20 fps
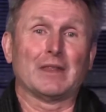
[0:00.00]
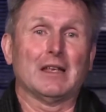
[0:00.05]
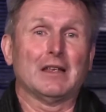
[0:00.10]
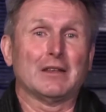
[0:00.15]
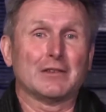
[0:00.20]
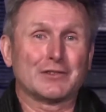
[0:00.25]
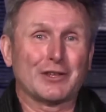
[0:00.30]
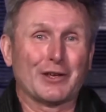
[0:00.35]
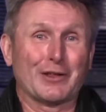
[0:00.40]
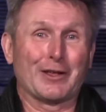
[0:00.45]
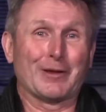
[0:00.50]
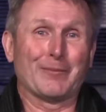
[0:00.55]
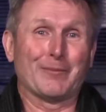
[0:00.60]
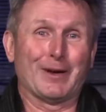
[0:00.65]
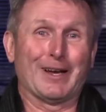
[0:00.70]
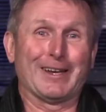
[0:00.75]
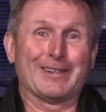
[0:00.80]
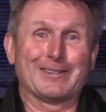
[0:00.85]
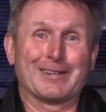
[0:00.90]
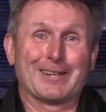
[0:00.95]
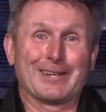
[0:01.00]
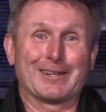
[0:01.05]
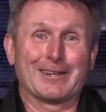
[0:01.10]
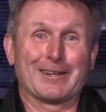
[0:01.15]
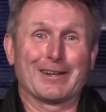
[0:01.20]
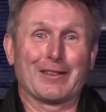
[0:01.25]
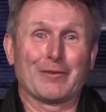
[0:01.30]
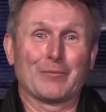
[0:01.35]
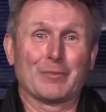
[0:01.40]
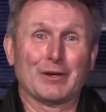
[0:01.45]
So that may take
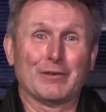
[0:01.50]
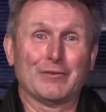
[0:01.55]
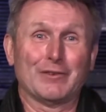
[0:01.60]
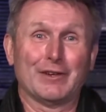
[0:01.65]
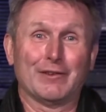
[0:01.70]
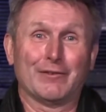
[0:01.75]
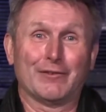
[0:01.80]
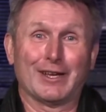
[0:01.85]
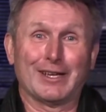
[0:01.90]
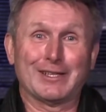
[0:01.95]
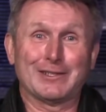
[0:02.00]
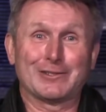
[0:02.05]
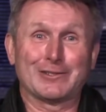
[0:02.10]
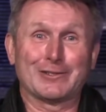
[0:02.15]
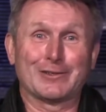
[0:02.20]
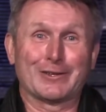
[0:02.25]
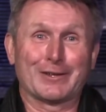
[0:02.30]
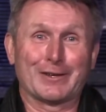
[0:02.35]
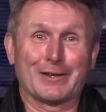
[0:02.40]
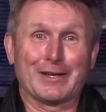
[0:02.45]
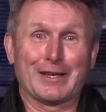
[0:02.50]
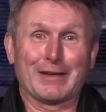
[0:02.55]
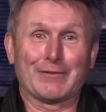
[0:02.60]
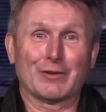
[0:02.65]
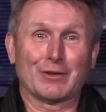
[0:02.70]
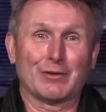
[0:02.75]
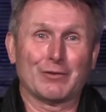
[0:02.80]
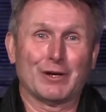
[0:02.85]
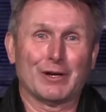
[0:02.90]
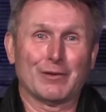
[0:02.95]
another bit of innovation that I
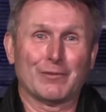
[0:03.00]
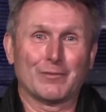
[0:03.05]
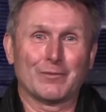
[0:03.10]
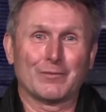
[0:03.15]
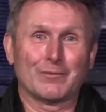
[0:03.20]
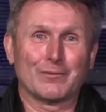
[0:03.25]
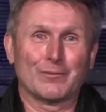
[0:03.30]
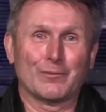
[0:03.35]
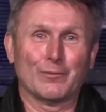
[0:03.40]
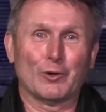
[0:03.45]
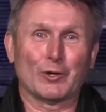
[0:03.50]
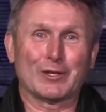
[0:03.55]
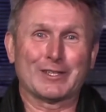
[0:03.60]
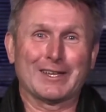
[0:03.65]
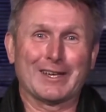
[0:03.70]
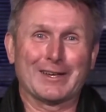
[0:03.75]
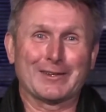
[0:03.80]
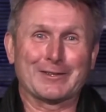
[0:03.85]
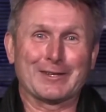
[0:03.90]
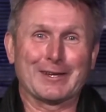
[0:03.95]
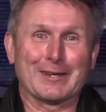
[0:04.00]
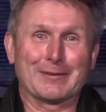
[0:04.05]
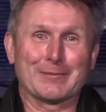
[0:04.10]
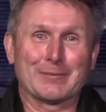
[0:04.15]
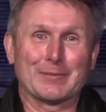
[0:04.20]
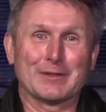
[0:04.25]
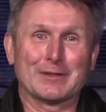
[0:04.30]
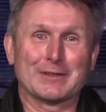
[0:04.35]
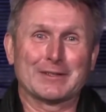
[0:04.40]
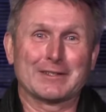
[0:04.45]
haven't quite worked out yet,
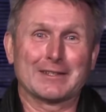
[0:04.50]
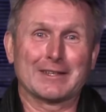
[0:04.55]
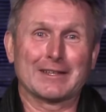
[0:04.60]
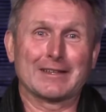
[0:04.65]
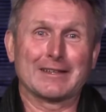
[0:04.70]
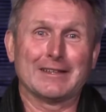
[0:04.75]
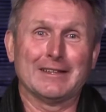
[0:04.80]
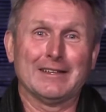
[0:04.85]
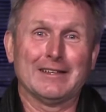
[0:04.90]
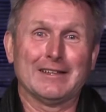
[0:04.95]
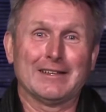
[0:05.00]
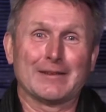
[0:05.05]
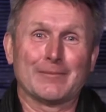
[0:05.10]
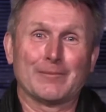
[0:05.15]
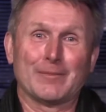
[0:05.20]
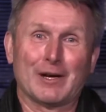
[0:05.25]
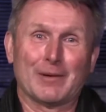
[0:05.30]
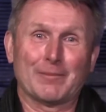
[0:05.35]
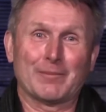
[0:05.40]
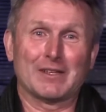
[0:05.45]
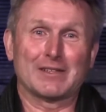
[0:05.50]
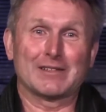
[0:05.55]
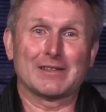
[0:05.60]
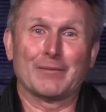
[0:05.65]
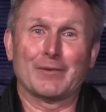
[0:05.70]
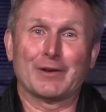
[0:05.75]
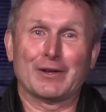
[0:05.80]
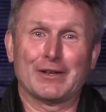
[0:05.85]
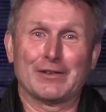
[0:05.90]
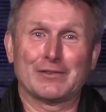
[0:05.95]
but it might be
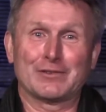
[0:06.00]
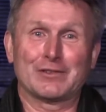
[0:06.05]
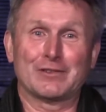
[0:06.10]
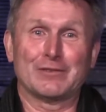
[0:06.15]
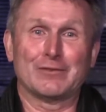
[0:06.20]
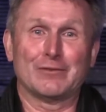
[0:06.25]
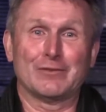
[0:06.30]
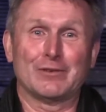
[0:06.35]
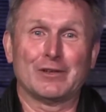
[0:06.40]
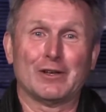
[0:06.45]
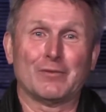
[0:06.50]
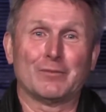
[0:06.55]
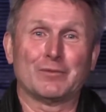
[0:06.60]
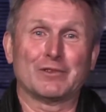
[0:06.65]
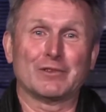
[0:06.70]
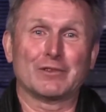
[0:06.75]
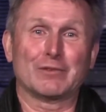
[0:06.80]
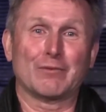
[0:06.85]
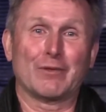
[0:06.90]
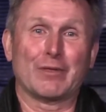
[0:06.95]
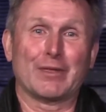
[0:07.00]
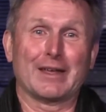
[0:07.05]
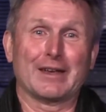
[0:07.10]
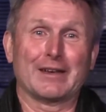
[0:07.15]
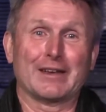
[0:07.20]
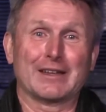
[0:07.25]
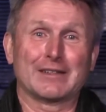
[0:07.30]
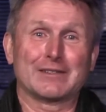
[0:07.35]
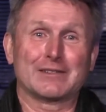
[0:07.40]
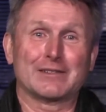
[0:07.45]
someone else who helps us with that
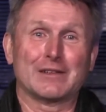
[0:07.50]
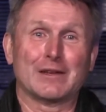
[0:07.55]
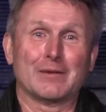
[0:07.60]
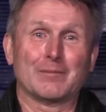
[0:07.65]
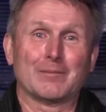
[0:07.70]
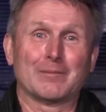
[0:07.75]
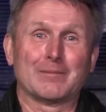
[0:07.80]
next step.